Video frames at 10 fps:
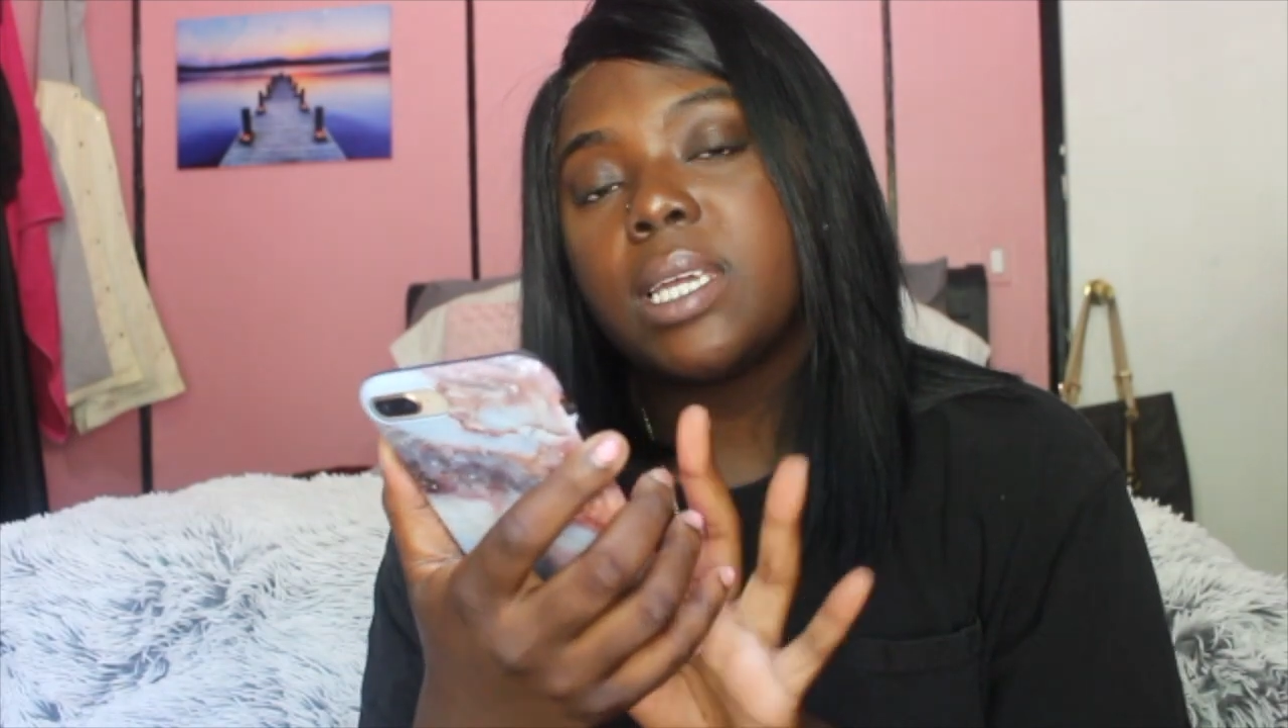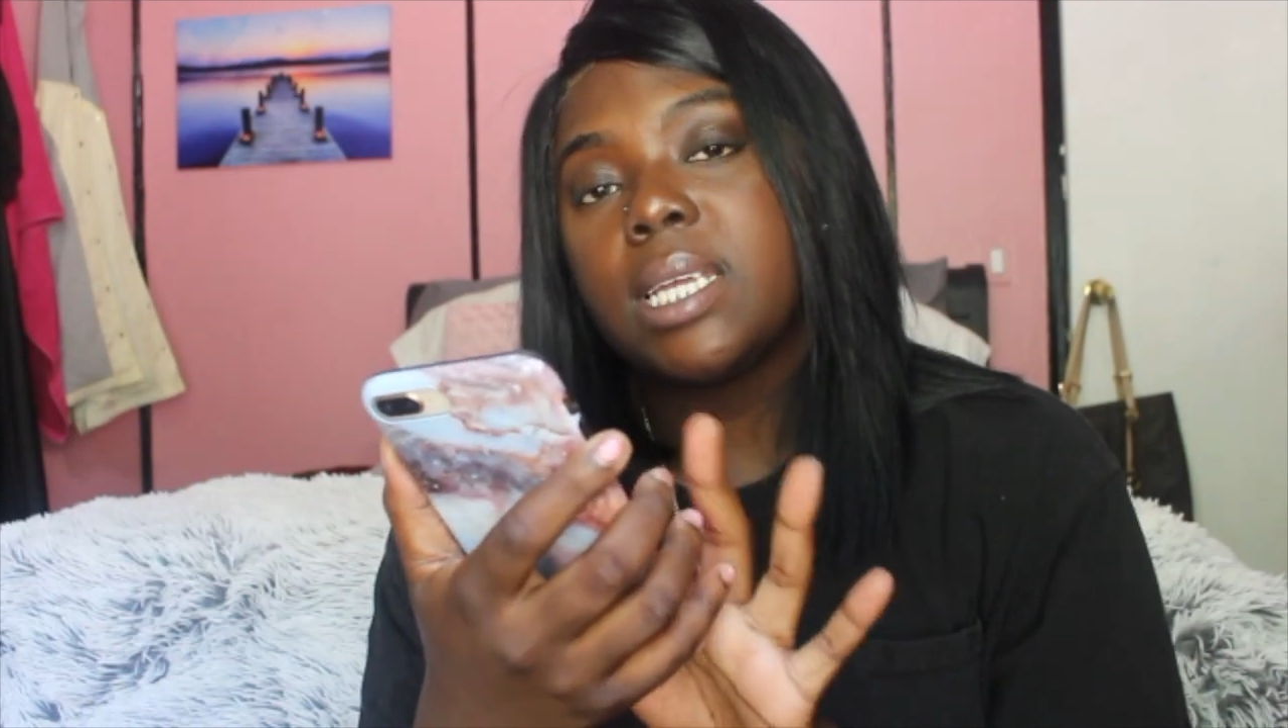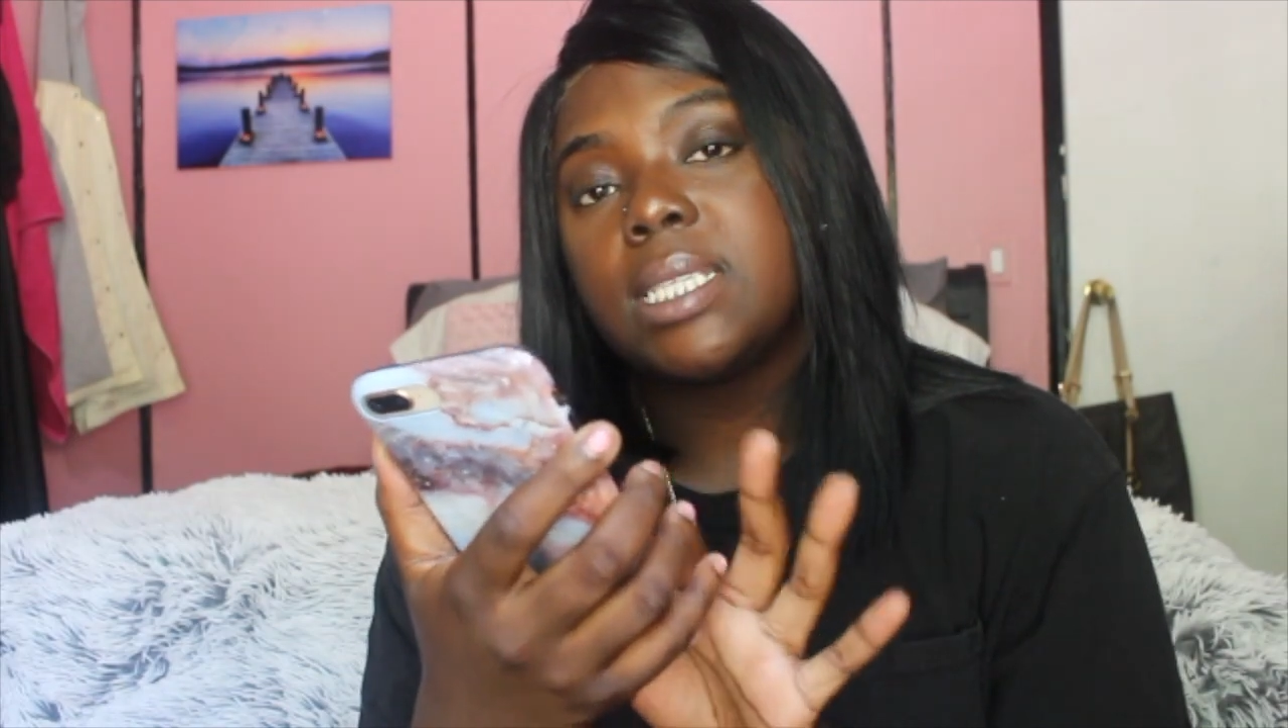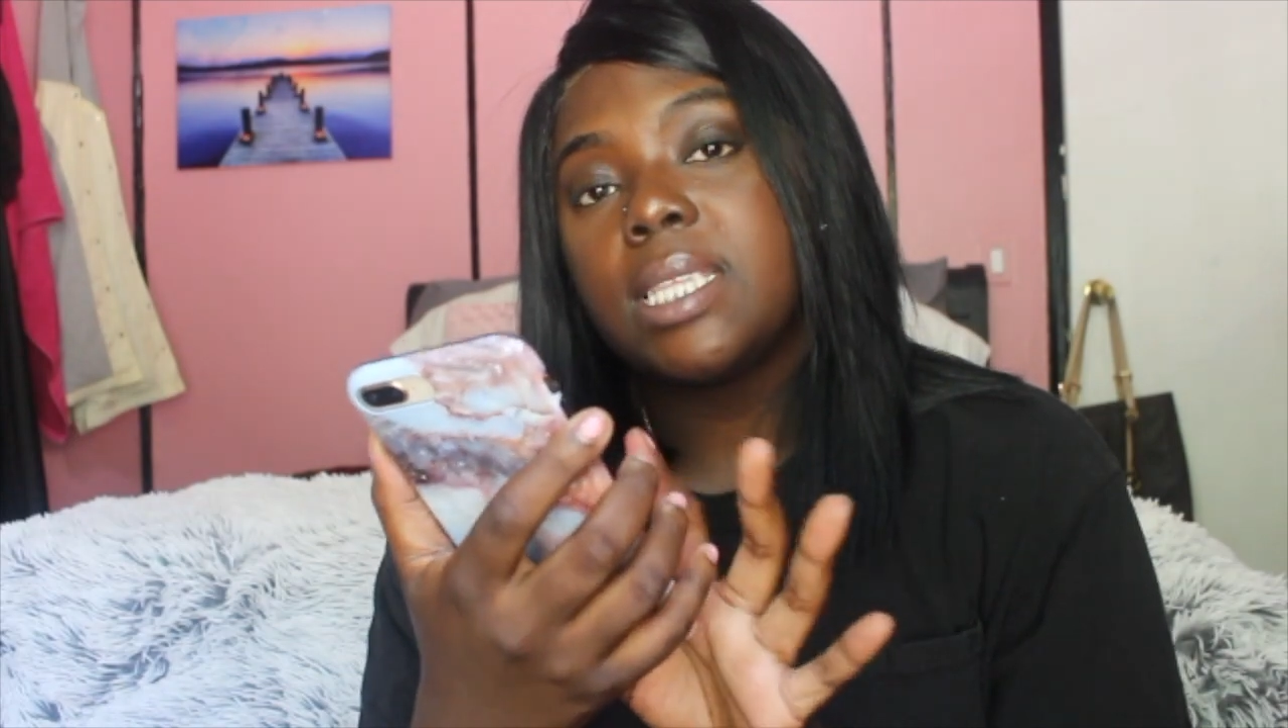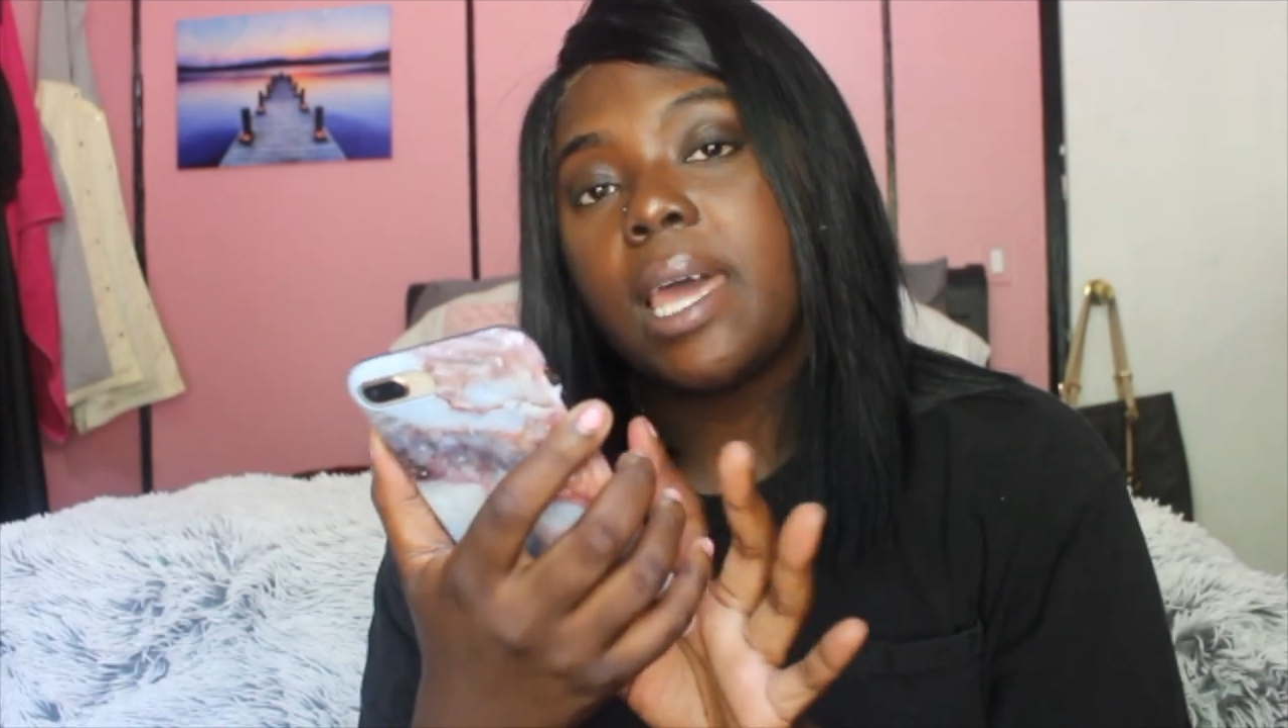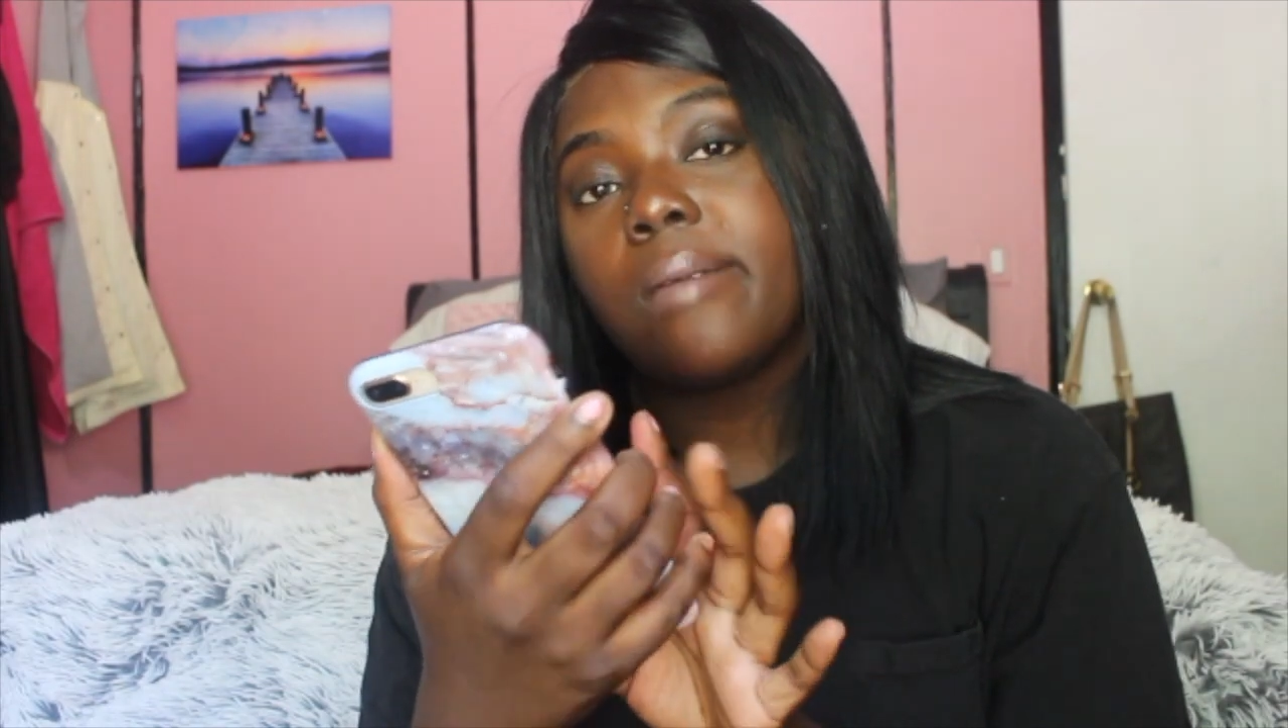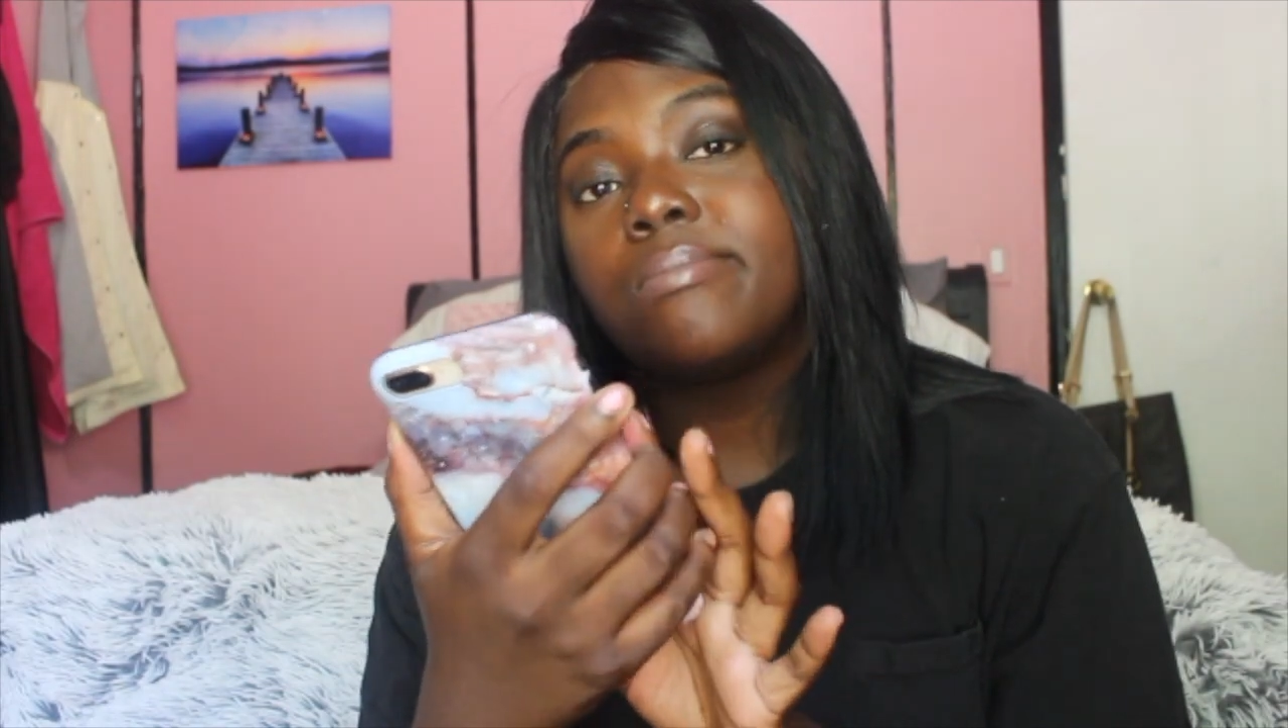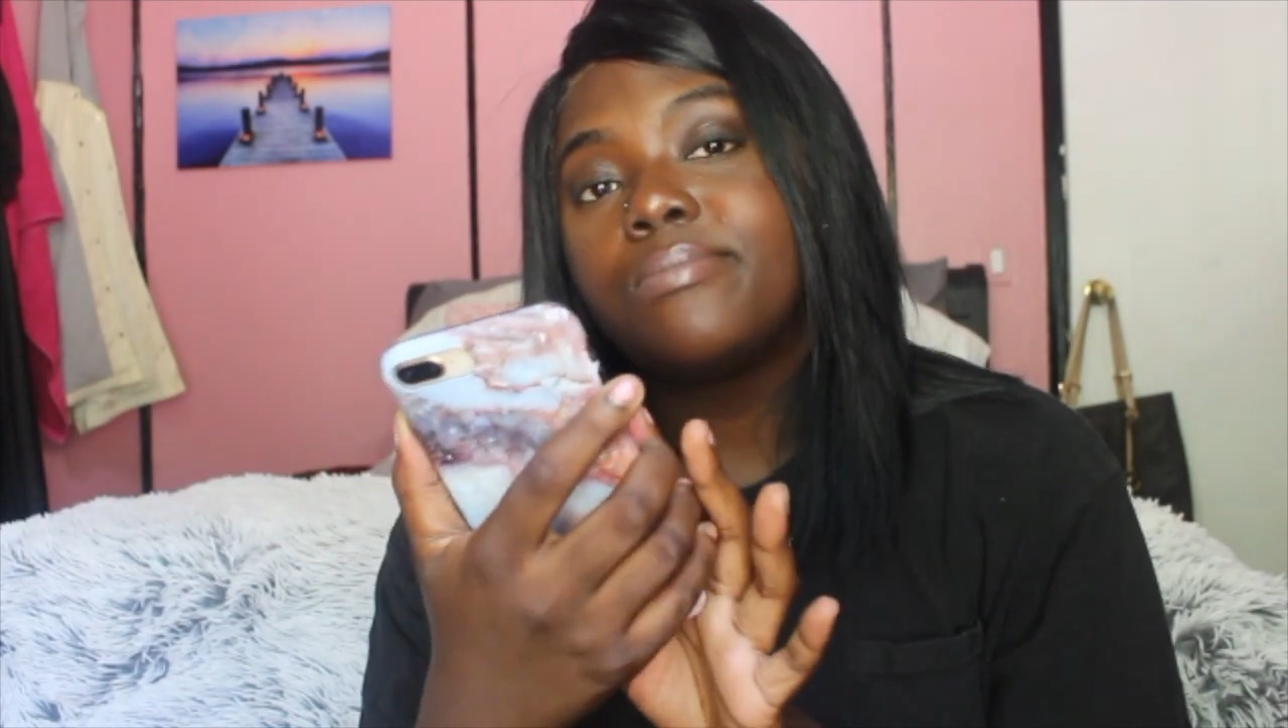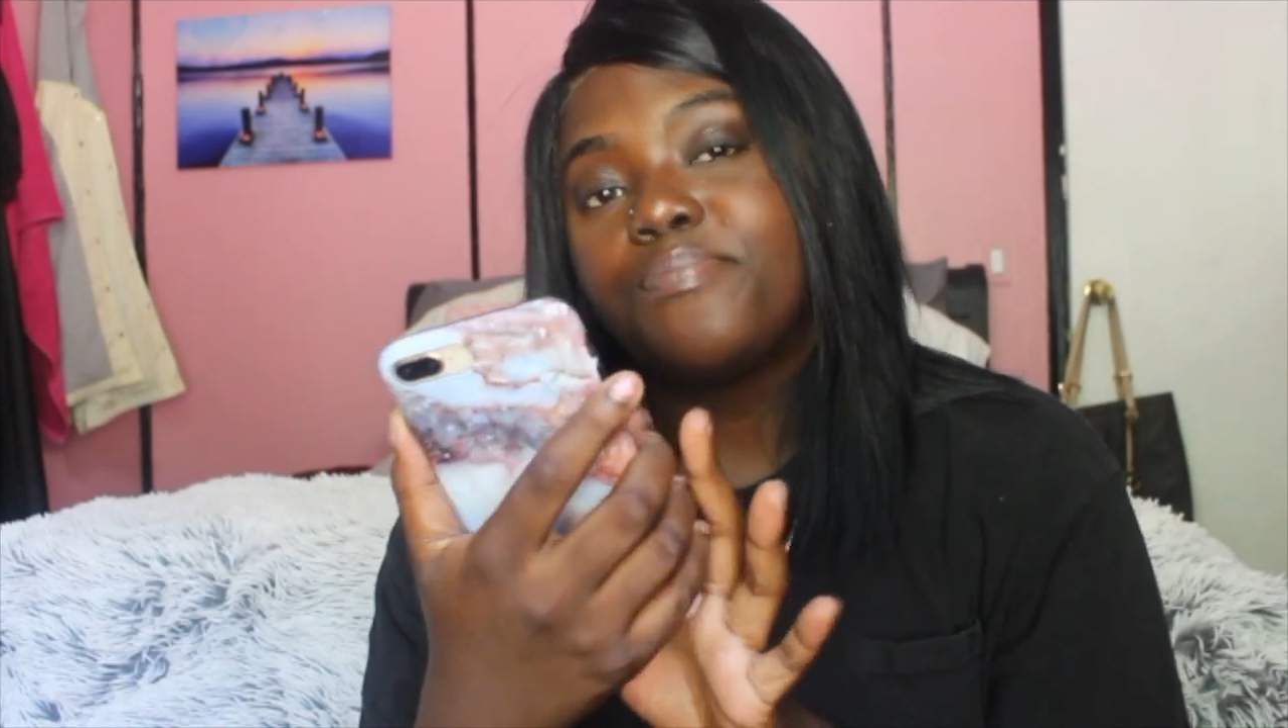to get to that.